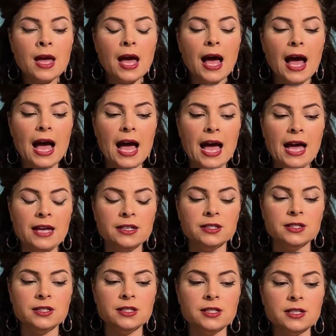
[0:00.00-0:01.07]

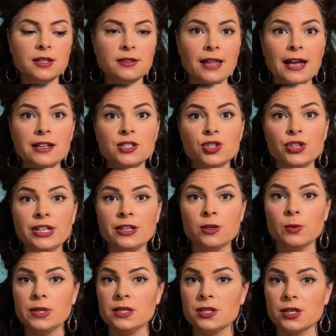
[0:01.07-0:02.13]
And that is your inner
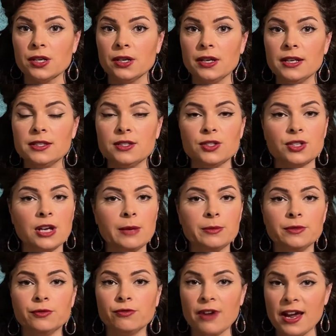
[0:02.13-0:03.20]
winter. It's your time
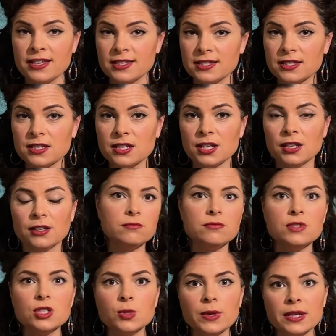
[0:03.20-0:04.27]
of rest,
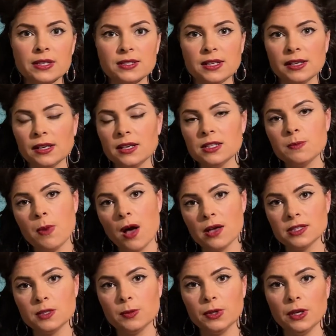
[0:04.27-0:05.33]
doing as little as
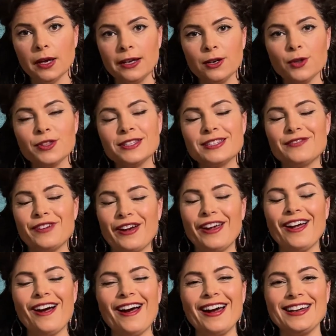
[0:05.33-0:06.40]
possible. I know this is very
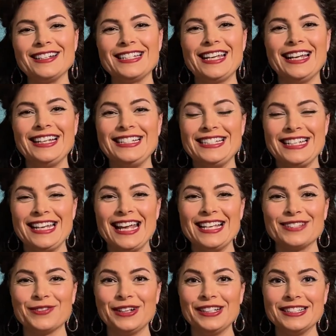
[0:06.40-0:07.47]
hard in
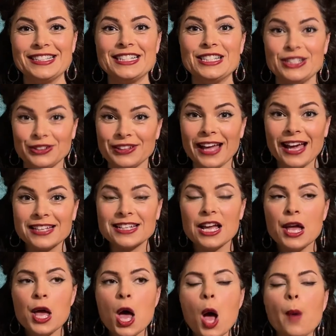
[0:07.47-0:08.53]
today's world to do that,
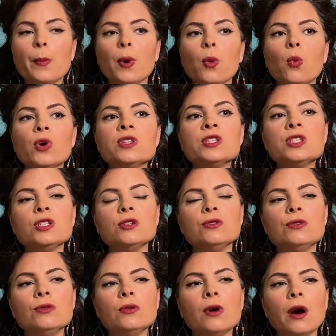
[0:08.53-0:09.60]
but once
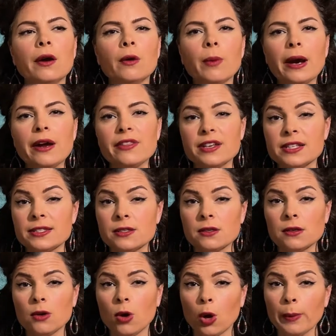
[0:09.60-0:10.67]
you are aware that it's
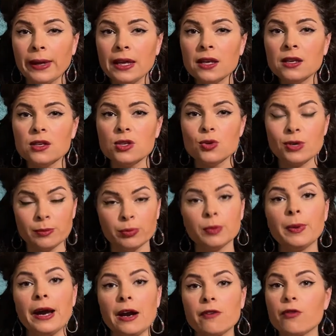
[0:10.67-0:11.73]
coming, you can
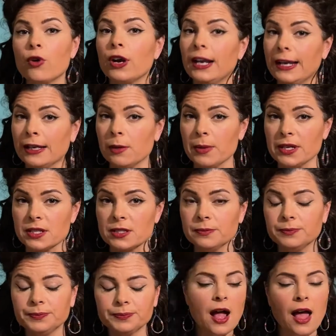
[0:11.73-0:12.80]
prepare for it a little bit.
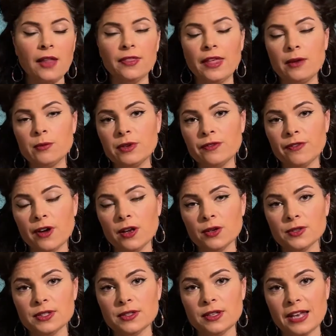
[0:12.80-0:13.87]
And then
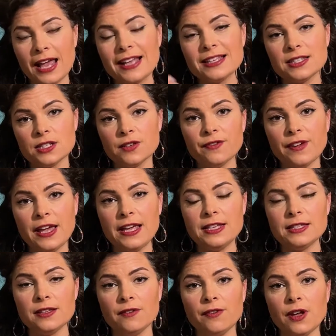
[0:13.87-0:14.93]
the next phase
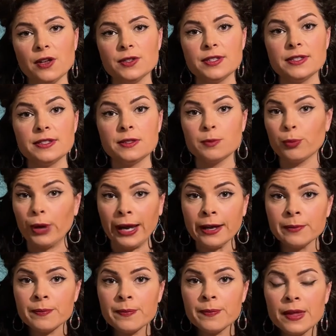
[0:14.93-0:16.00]
that follows is spring.
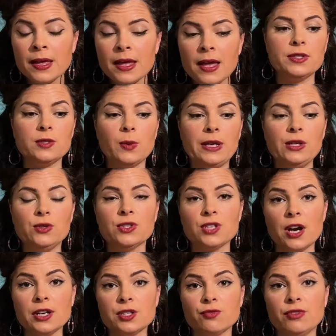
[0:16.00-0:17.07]
It's when you
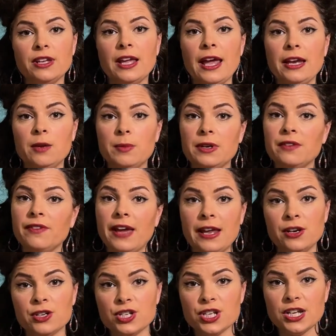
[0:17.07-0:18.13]
start to regain a bit of
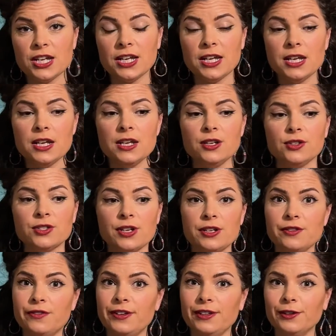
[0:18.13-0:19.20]
energy, you start to
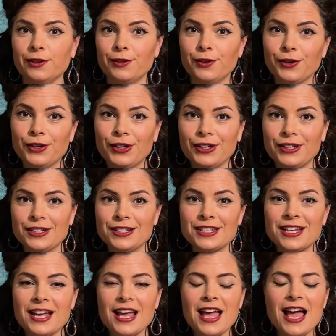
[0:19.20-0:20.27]
feel good,
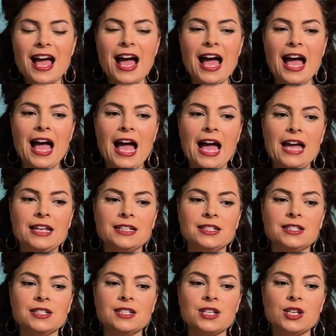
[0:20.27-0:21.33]

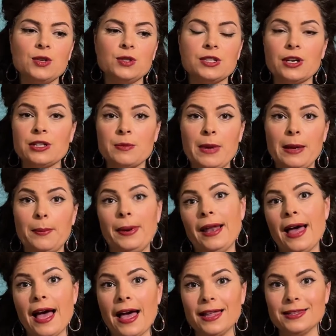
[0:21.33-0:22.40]
and you start to make
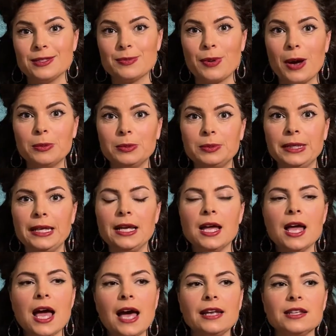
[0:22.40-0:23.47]
plans, probably.
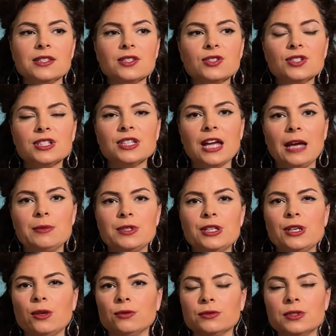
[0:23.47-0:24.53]
And it's a good time
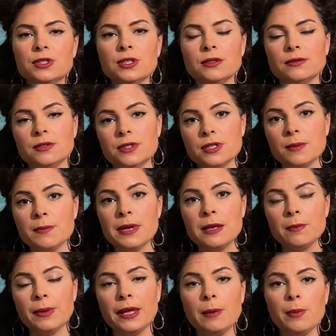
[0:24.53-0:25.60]
to
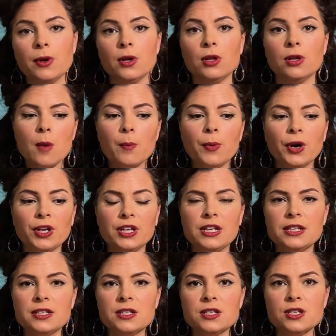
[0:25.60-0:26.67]
meet people, but
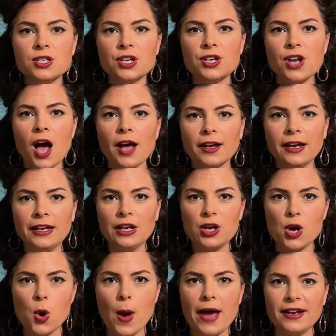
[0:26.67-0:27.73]
to not kind of
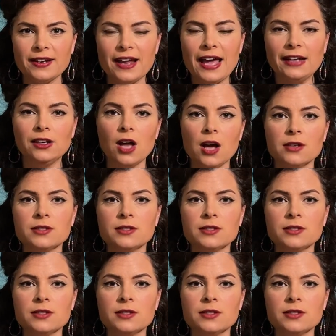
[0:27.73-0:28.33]
go at it headlong.